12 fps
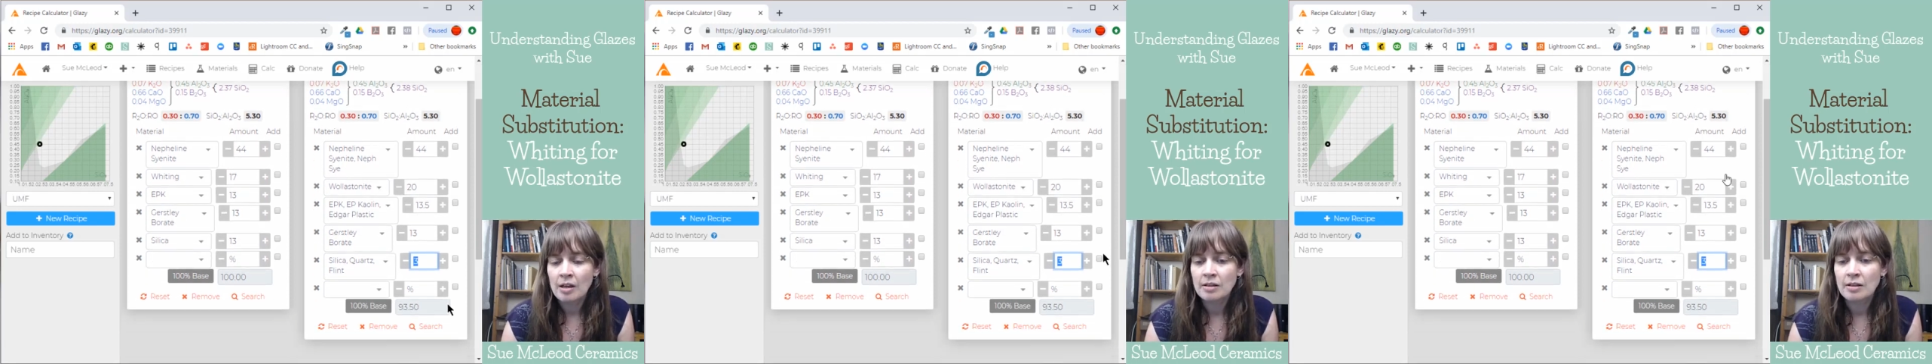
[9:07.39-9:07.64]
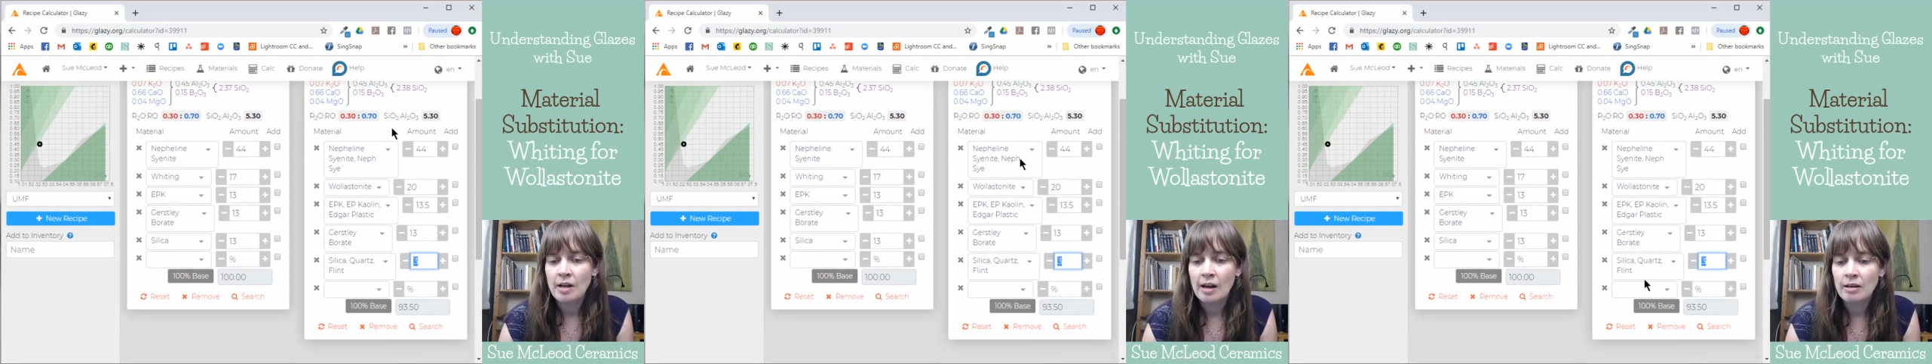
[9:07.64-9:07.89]

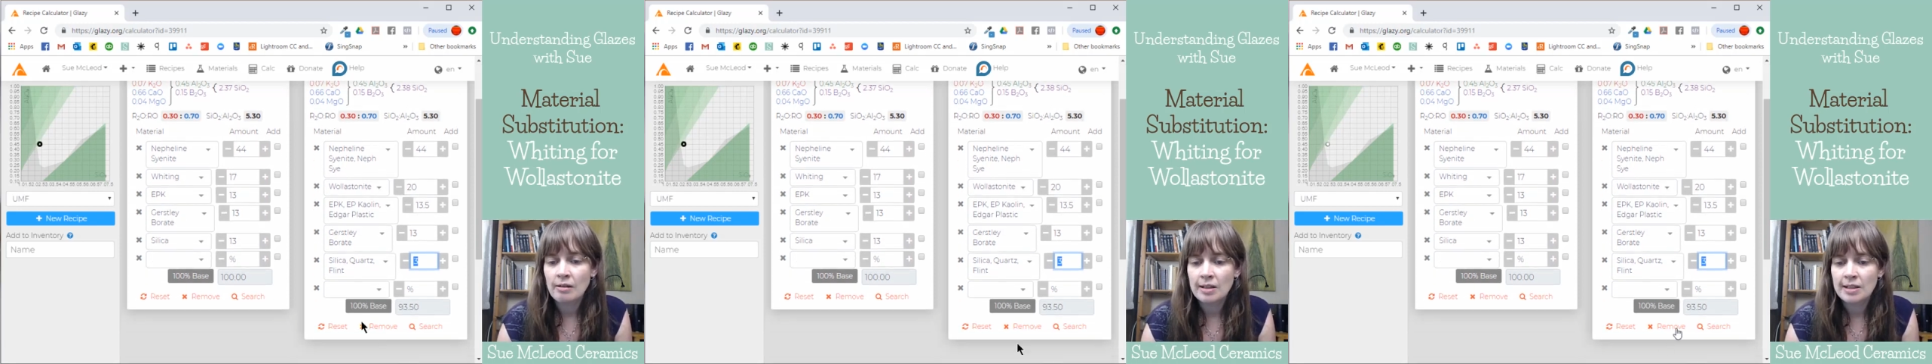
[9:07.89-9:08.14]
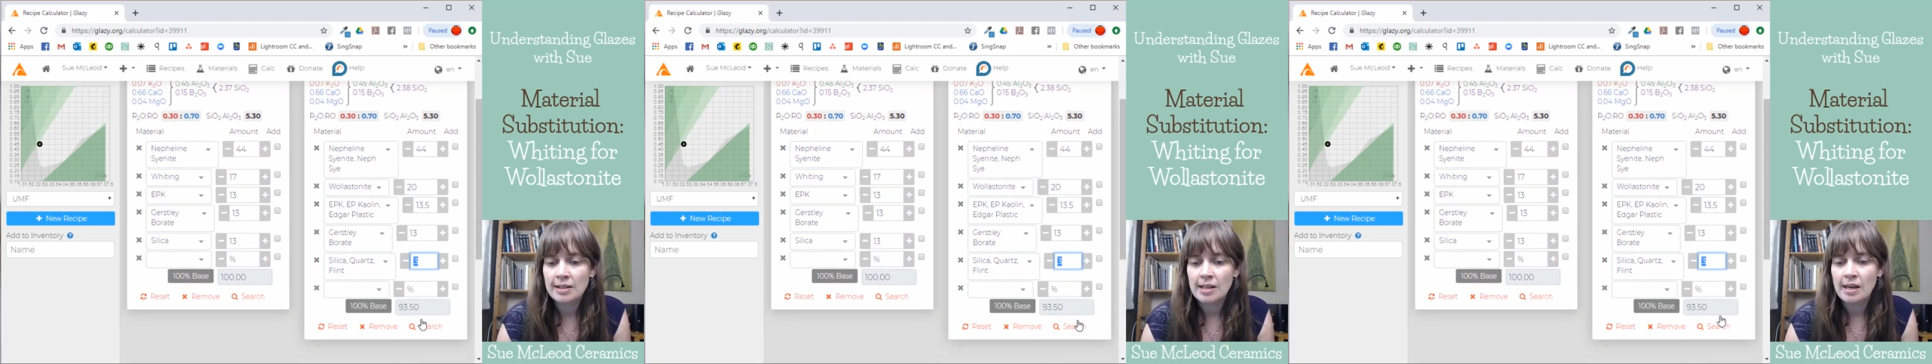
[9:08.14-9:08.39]
So now you
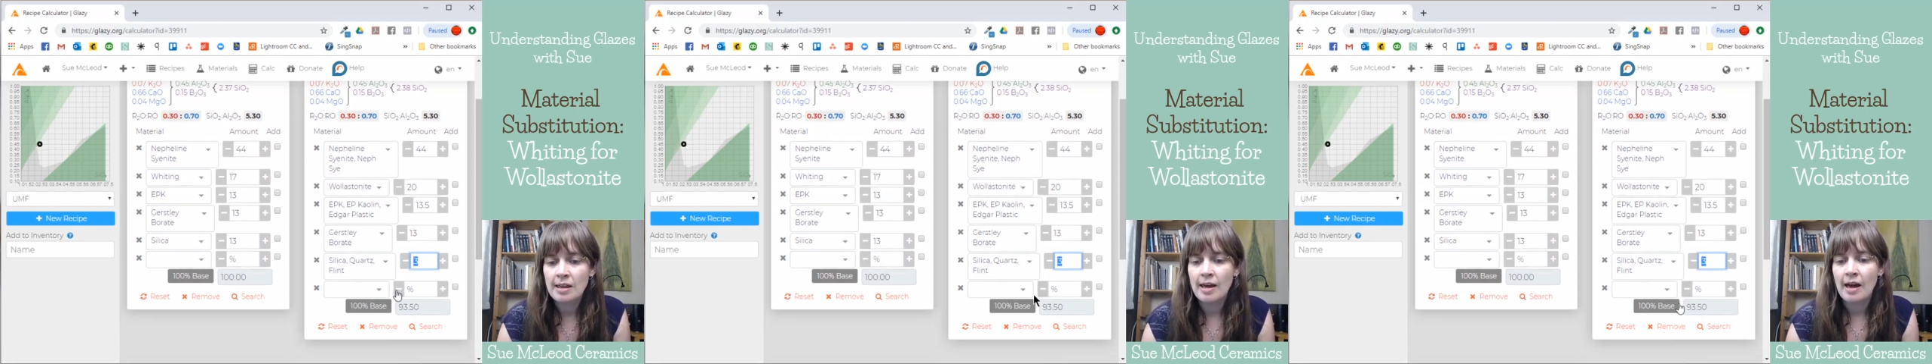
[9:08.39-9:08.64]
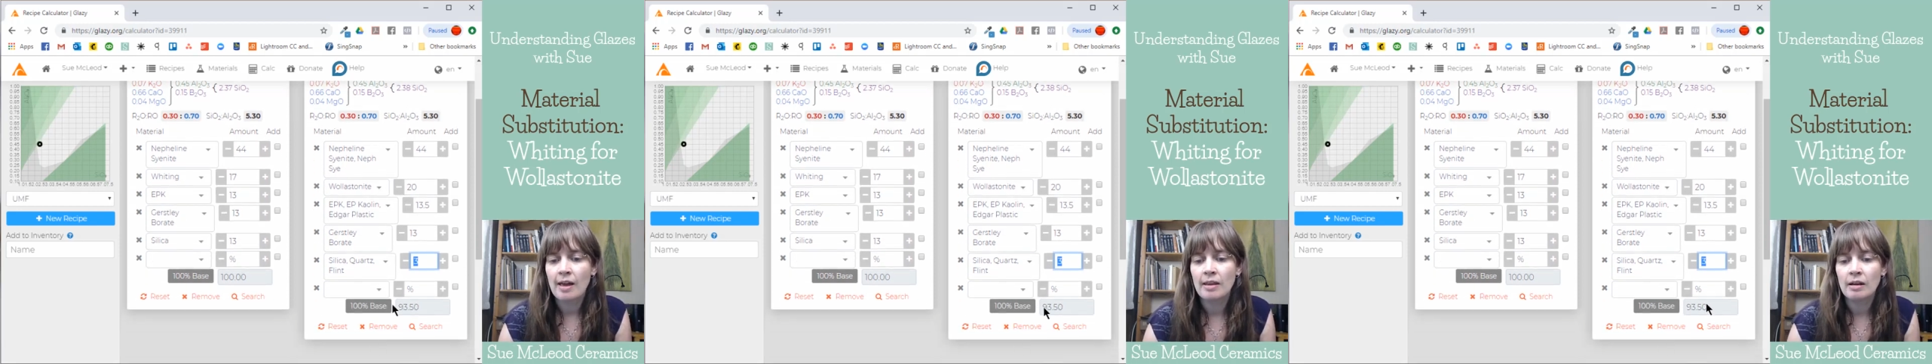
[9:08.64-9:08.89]
can see
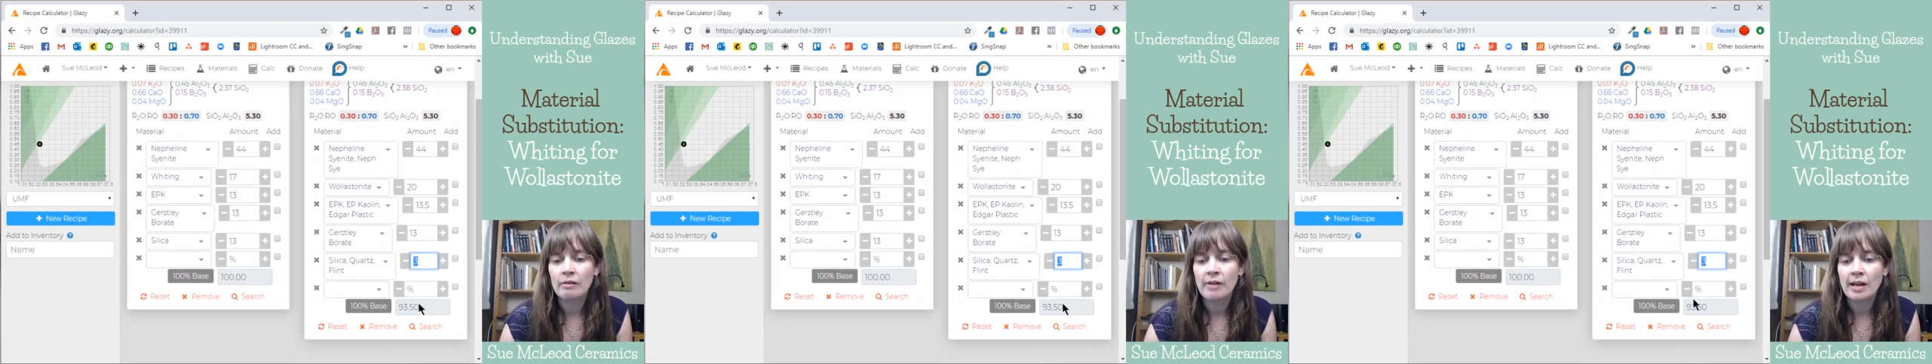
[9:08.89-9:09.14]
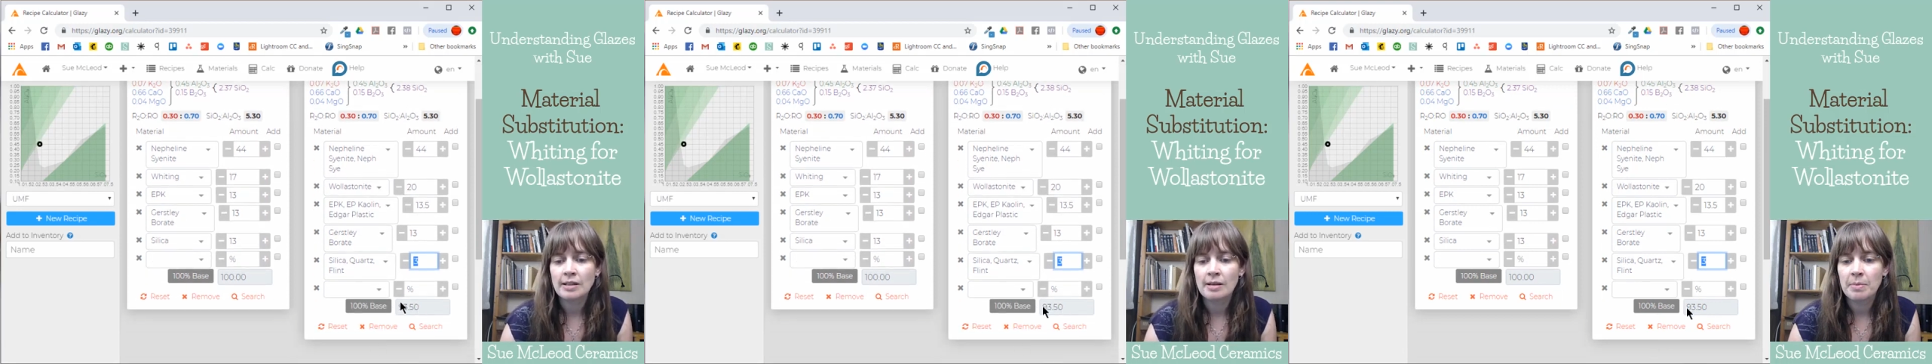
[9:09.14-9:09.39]
that the
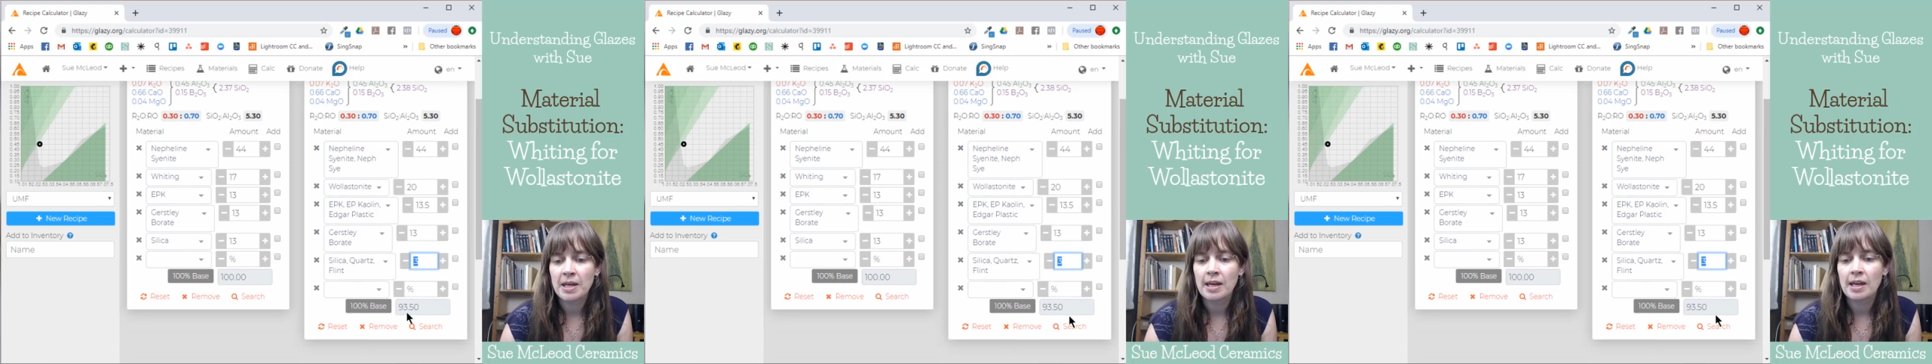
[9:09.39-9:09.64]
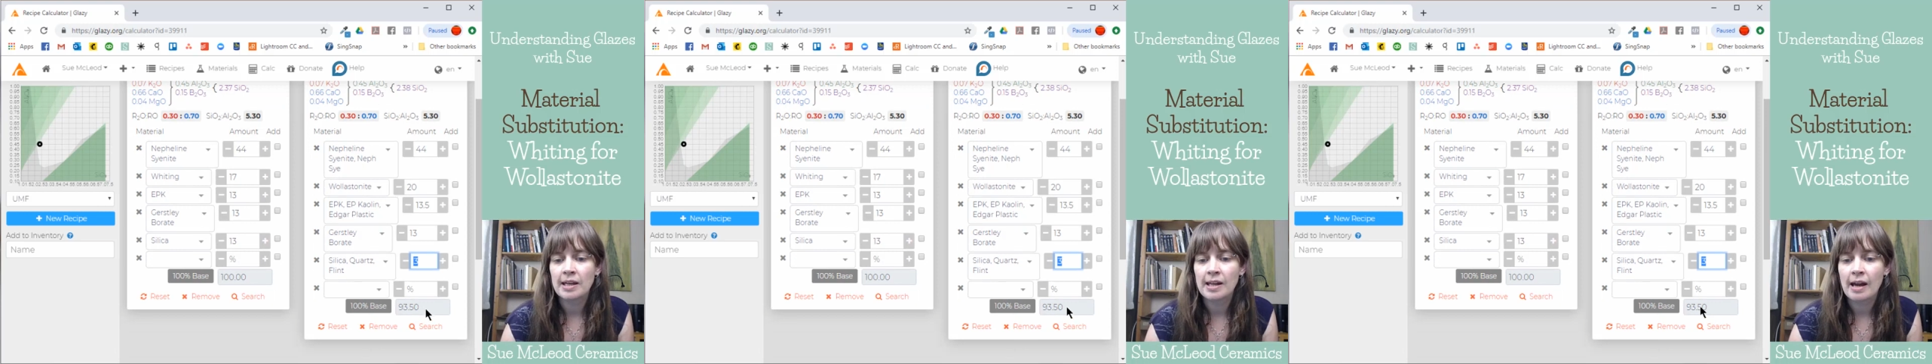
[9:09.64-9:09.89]

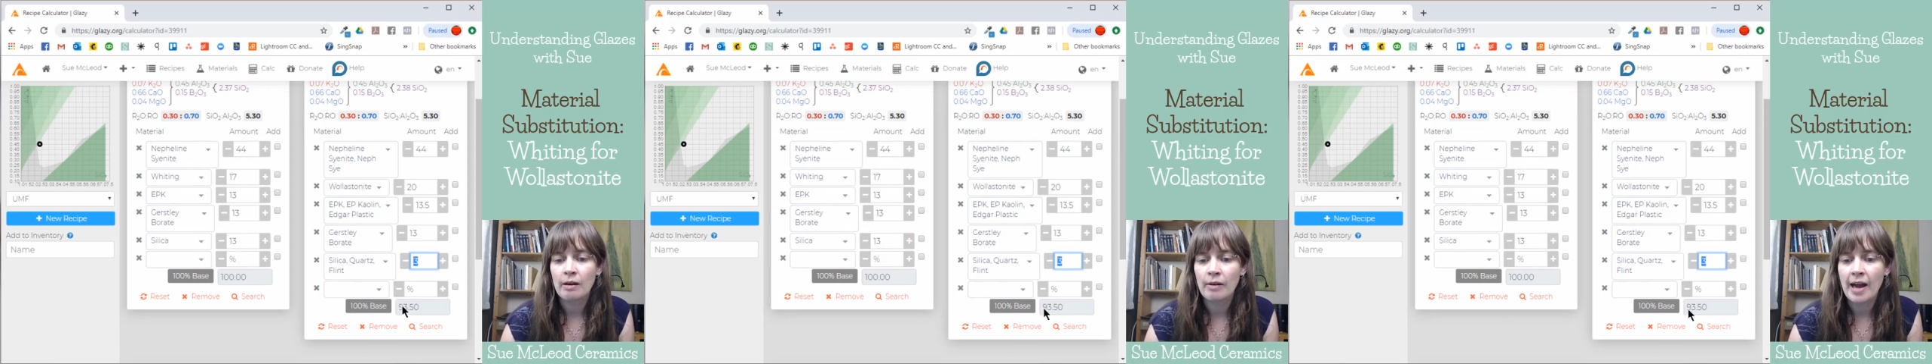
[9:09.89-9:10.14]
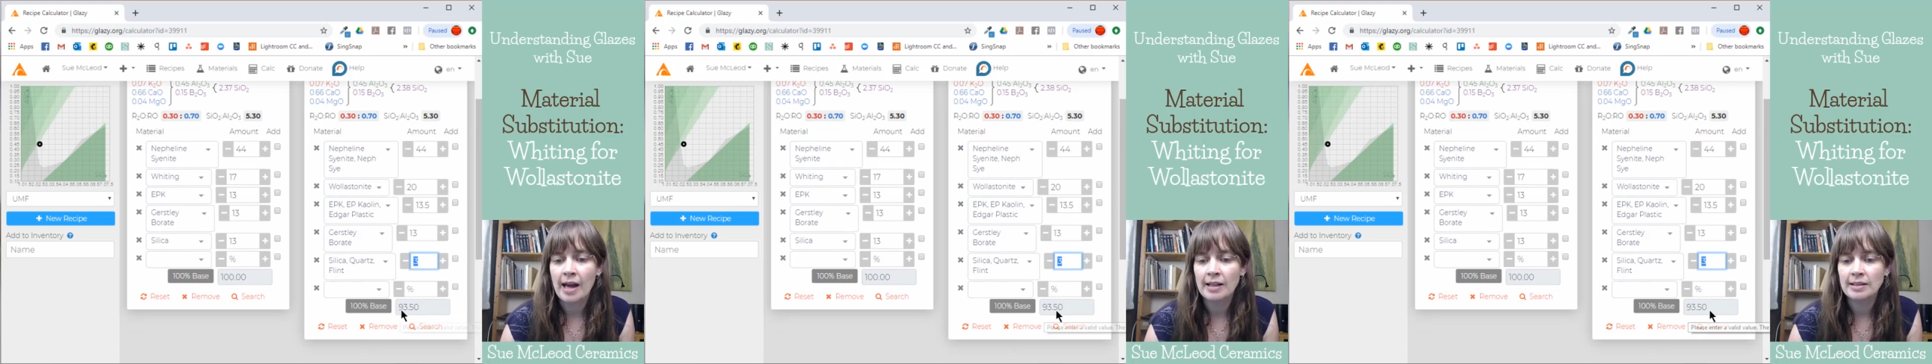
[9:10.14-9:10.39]
recipe now
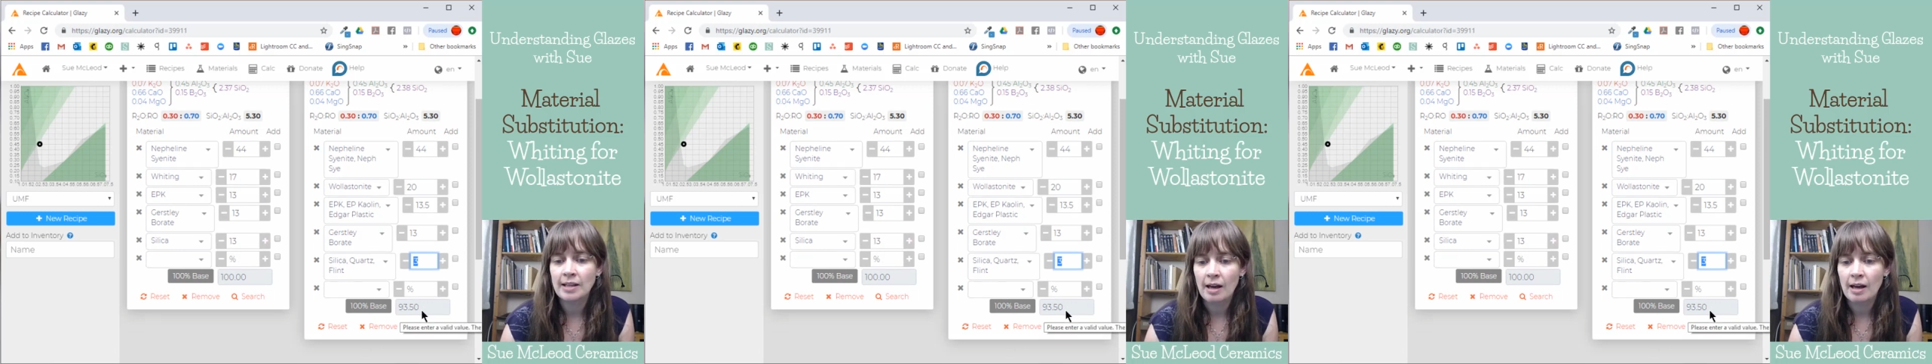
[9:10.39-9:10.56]
adds